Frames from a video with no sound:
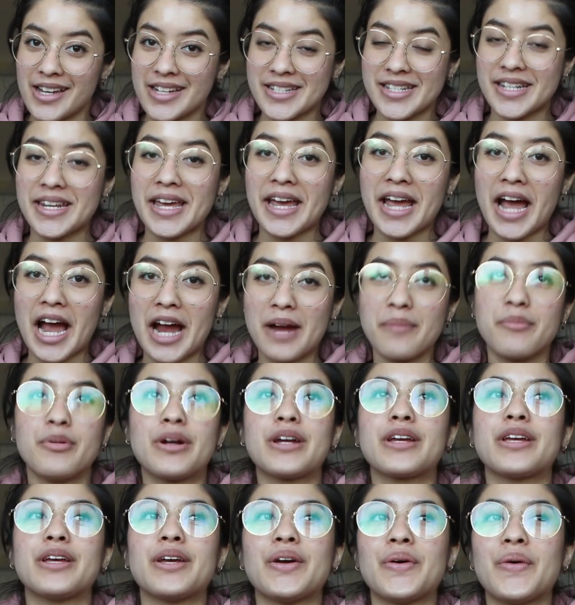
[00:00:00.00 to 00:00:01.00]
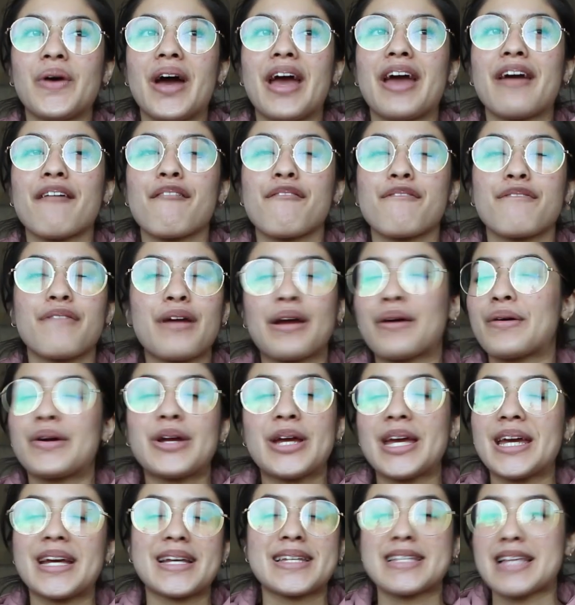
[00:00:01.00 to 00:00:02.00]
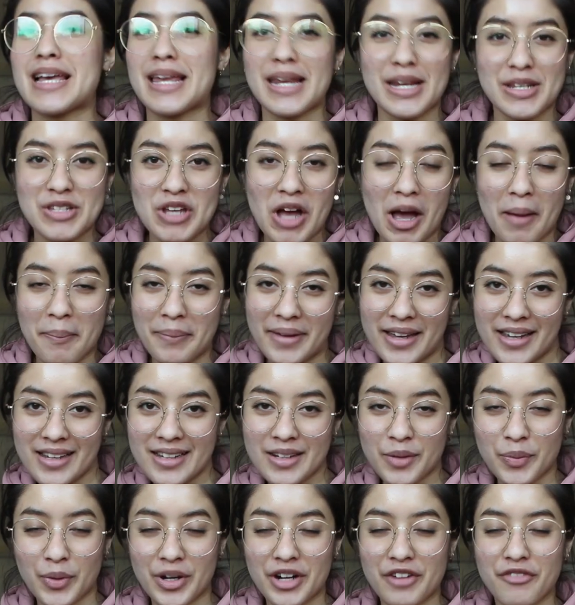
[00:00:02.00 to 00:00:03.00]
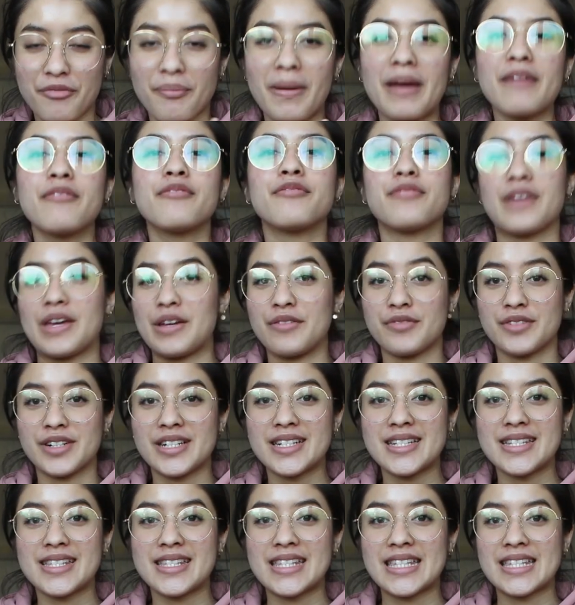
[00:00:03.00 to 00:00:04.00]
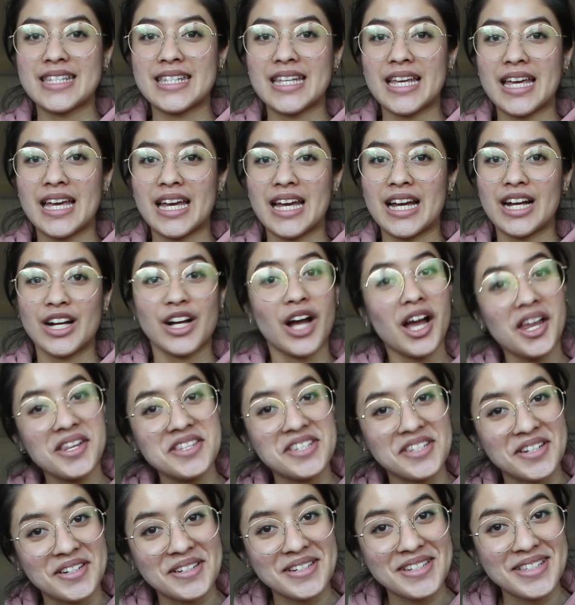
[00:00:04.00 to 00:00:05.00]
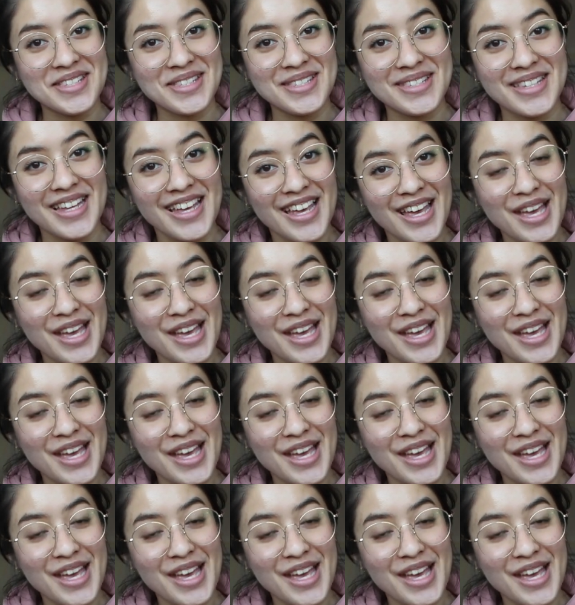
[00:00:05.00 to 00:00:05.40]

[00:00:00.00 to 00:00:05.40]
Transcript: Today I bring you a very exciting topic, one of my favorites, concerts.